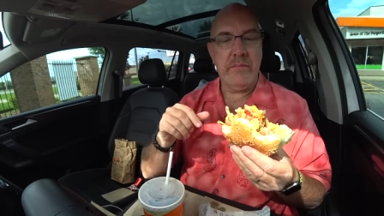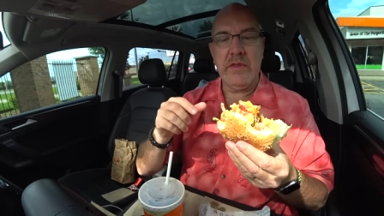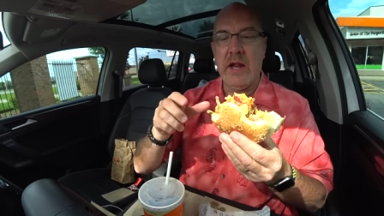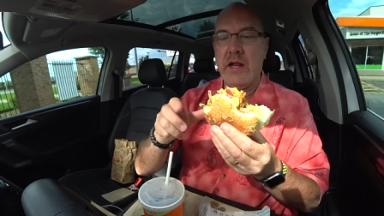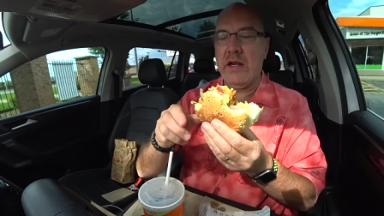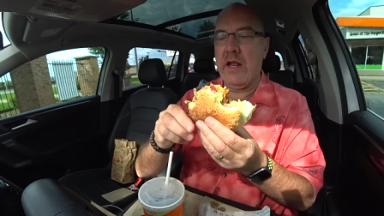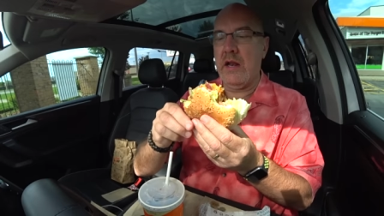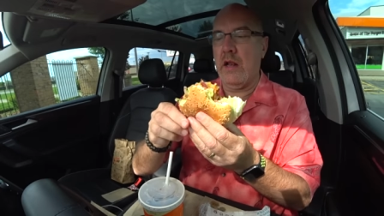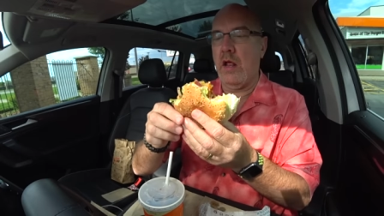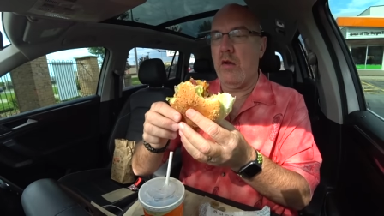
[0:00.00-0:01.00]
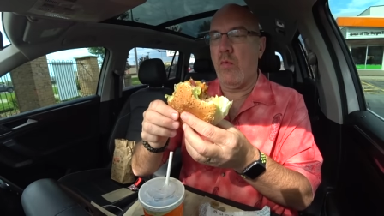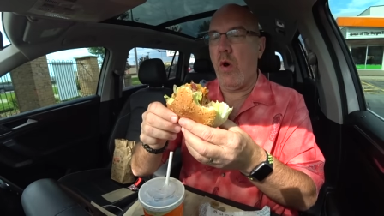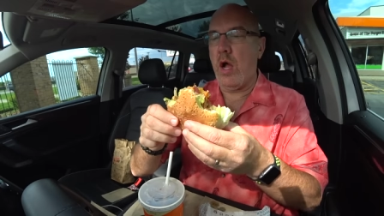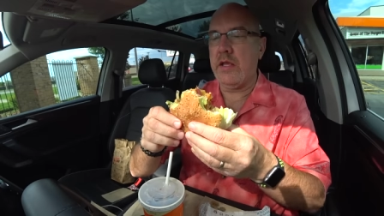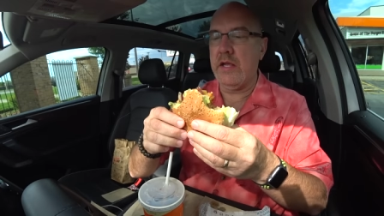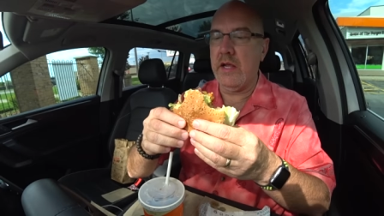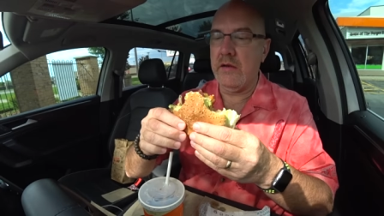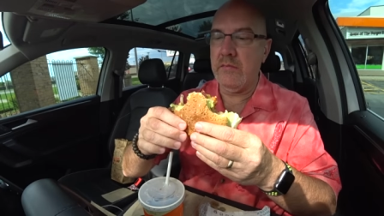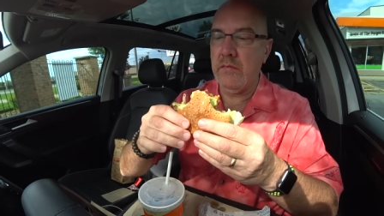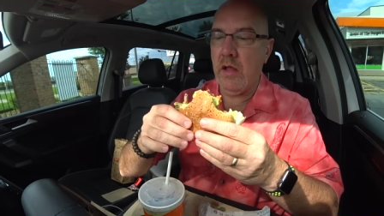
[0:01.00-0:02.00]
that I can get a lot of walking
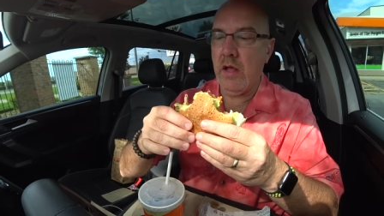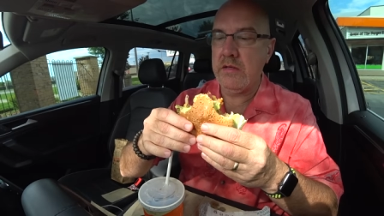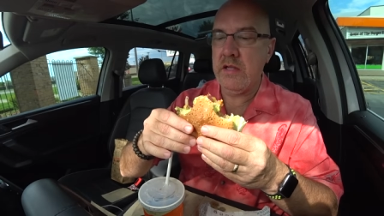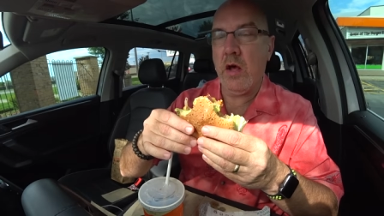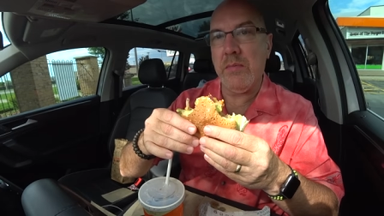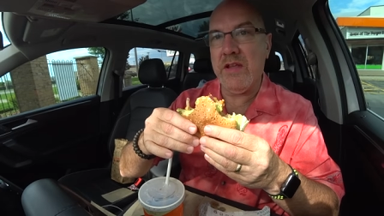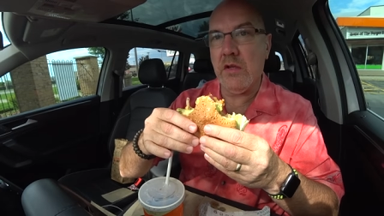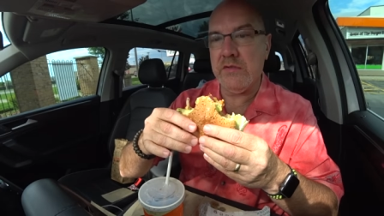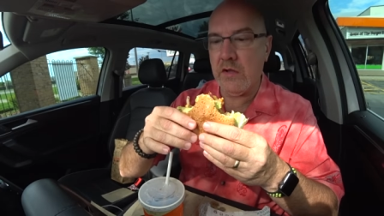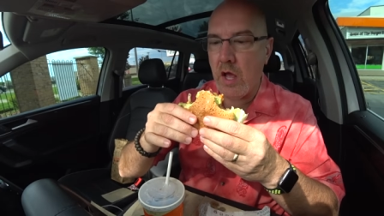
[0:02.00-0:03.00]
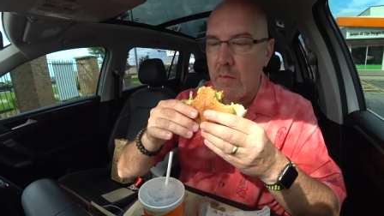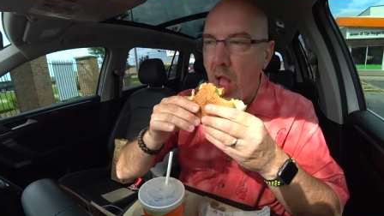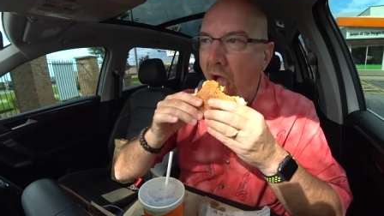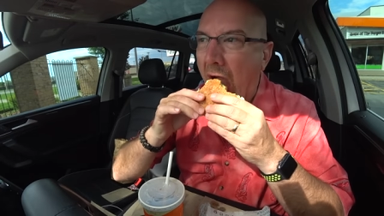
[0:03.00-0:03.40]
in uh, to help kill time.